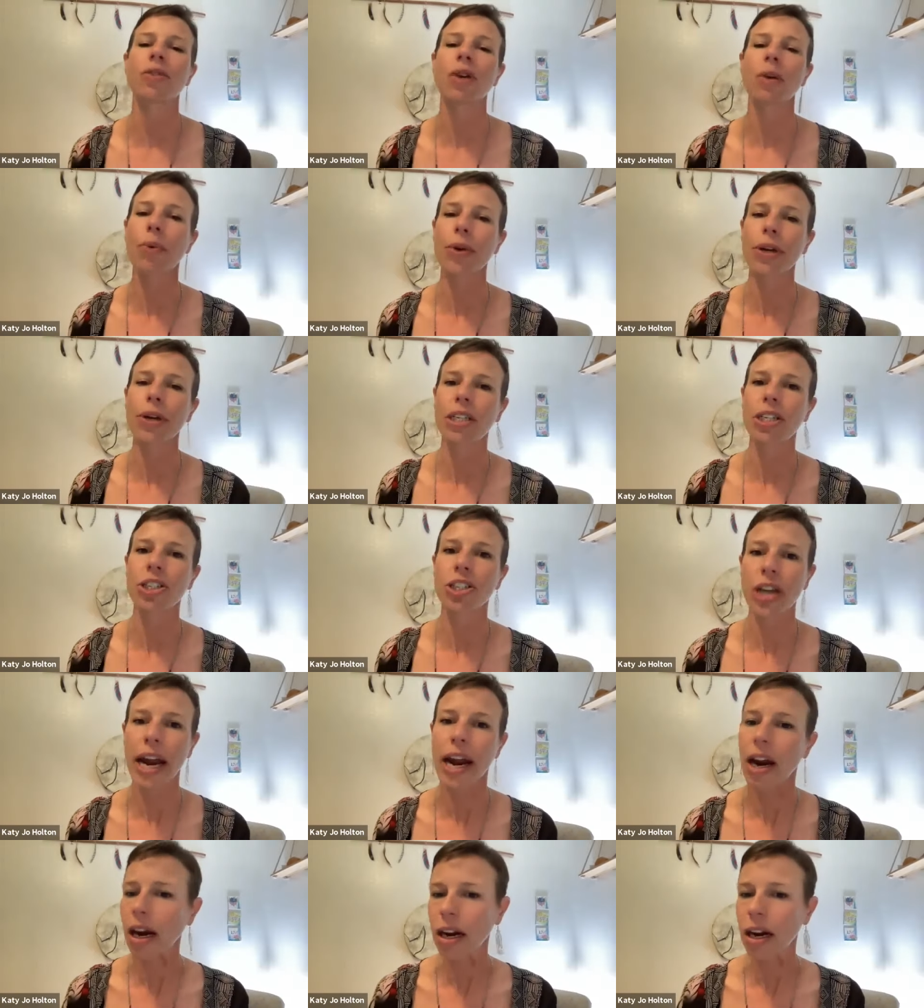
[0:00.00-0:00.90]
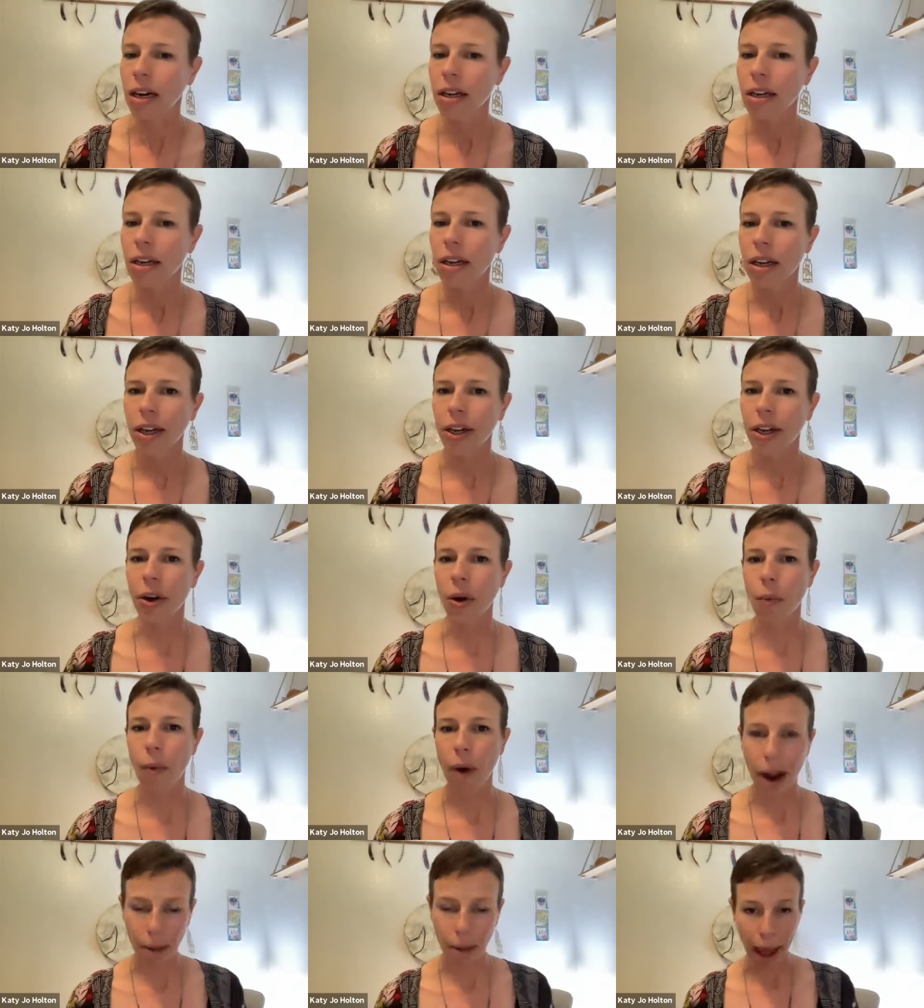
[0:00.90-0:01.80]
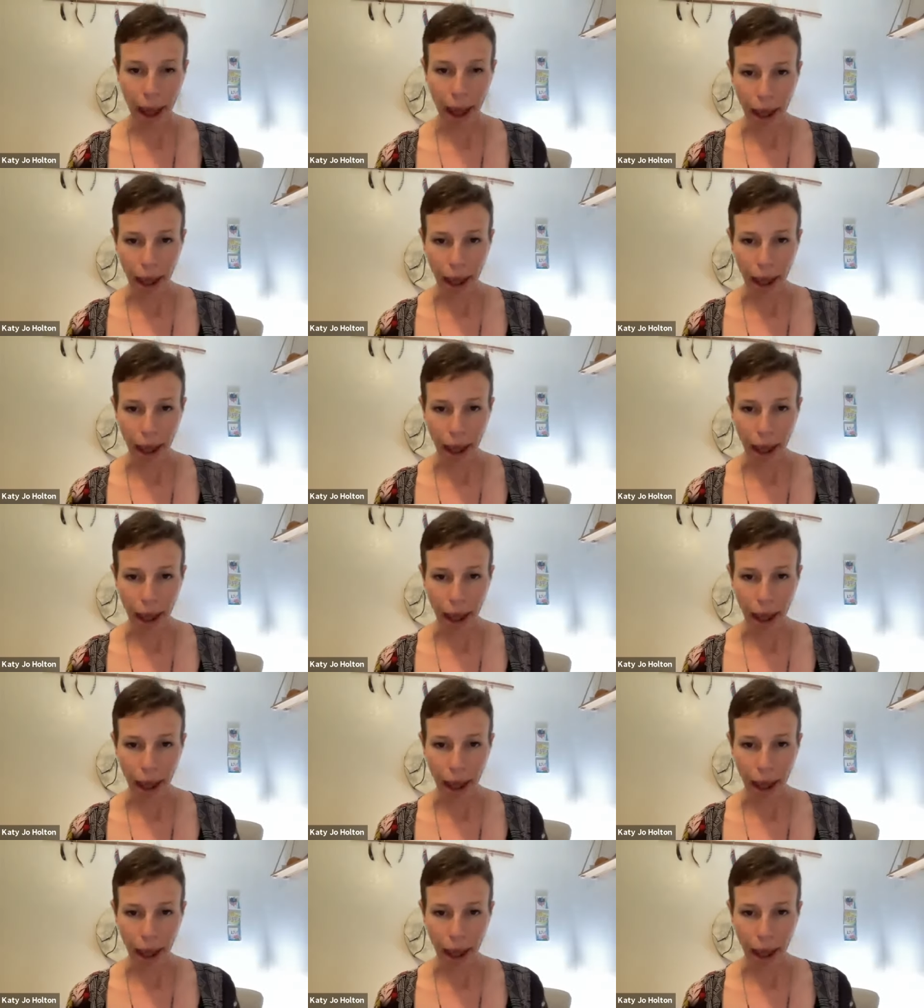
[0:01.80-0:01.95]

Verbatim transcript: So I'm going to share, you know, where I'm